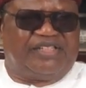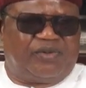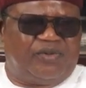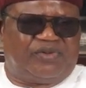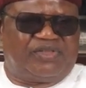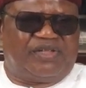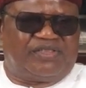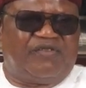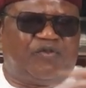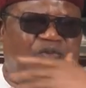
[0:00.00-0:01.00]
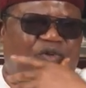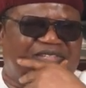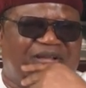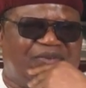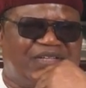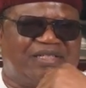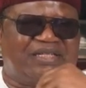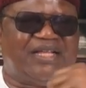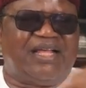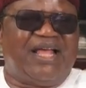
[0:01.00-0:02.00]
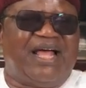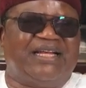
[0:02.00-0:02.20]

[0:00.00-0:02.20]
sieve what was happening,